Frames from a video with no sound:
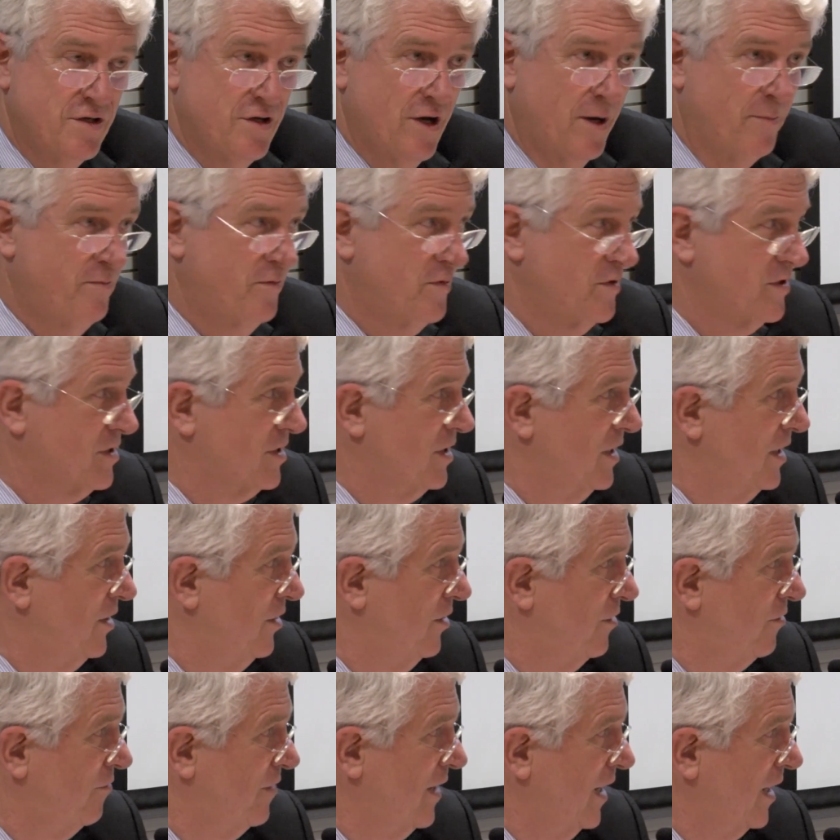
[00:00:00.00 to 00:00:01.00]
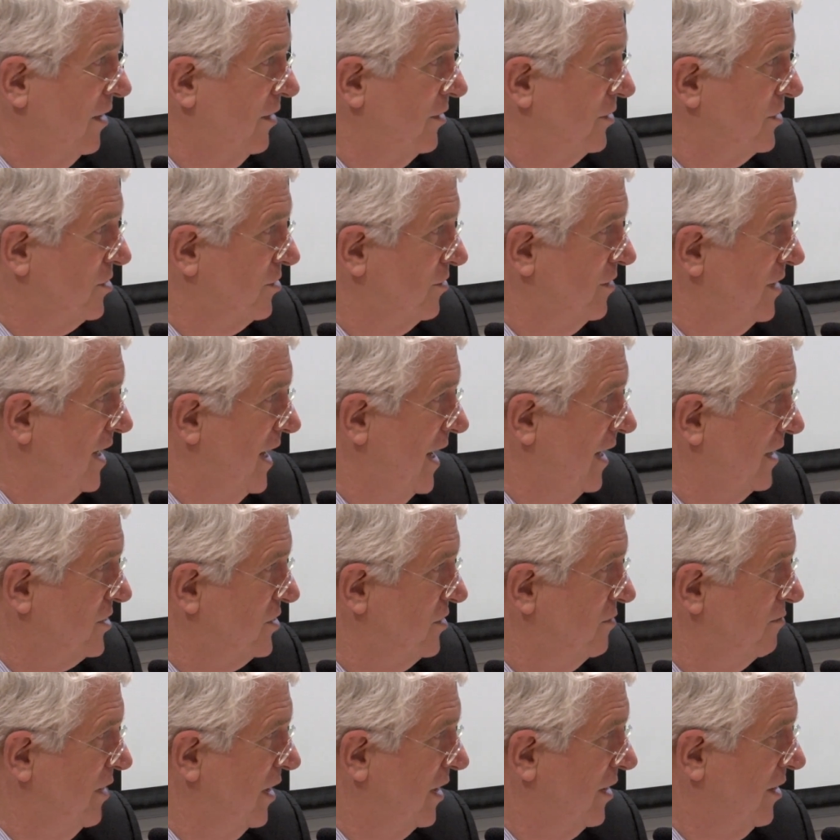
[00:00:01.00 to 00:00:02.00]
is obviously on regulatory
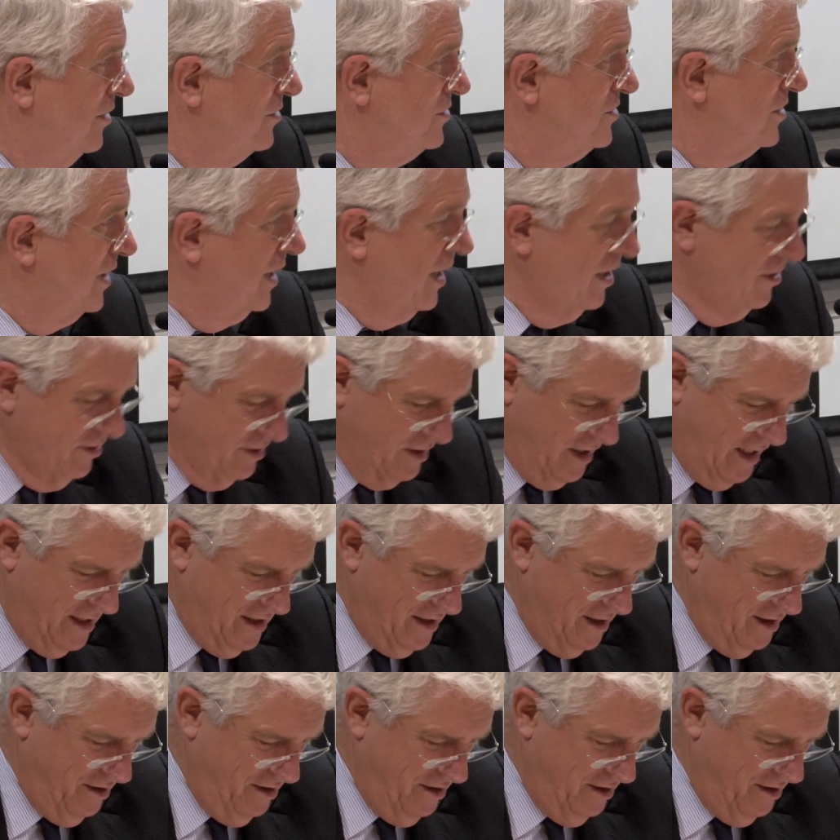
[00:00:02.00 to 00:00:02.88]
action because you cannot get